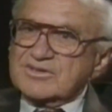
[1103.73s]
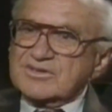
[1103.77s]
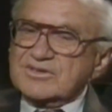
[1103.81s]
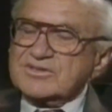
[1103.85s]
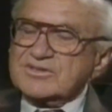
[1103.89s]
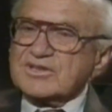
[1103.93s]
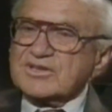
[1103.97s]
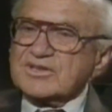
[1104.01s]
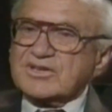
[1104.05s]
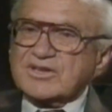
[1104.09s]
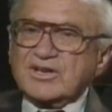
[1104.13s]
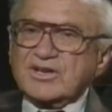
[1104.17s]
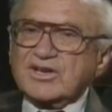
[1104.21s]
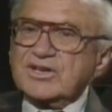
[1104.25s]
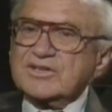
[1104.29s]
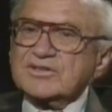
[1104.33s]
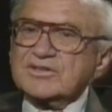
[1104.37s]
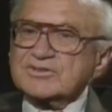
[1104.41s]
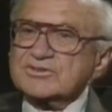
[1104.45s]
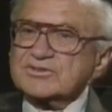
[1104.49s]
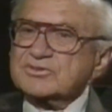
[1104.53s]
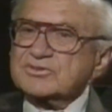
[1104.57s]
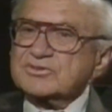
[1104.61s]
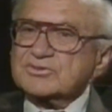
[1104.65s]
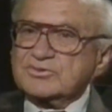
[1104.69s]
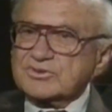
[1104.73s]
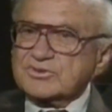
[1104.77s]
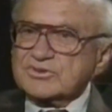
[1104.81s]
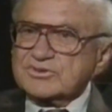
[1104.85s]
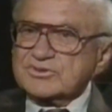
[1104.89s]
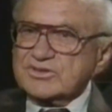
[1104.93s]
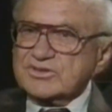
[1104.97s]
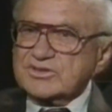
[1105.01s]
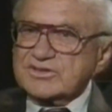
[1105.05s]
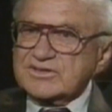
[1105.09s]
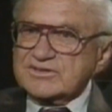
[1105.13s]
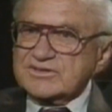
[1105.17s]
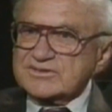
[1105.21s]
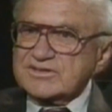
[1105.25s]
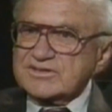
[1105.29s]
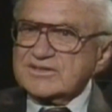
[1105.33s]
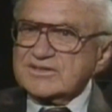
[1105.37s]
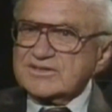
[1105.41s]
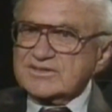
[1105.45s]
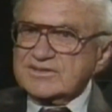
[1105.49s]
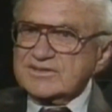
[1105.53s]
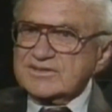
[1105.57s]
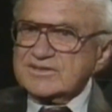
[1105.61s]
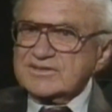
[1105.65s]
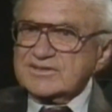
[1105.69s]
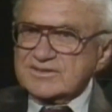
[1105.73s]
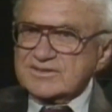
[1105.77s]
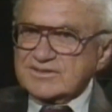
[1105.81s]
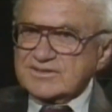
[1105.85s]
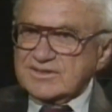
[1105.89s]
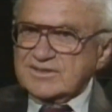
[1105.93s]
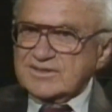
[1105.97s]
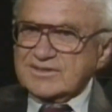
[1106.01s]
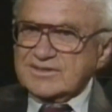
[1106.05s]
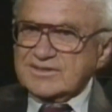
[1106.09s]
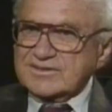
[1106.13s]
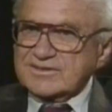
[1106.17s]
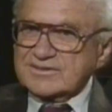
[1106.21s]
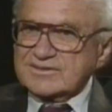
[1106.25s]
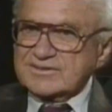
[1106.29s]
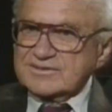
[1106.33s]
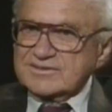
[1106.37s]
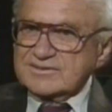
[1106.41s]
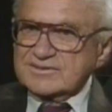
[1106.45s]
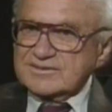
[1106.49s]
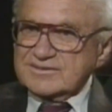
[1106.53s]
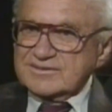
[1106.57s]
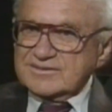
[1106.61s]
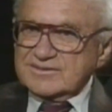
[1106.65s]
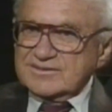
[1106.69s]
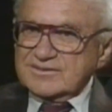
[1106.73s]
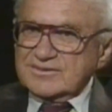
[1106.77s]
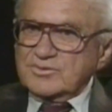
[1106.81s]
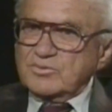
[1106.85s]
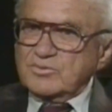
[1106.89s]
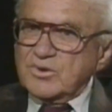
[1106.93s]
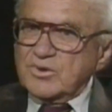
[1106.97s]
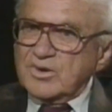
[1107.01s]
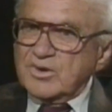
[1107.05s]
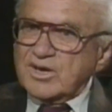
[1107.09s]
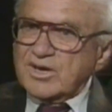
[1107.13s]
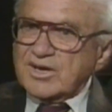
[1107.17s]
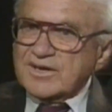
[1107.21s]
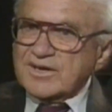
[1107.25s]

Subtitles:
decline in scores on SAT and the like. Why?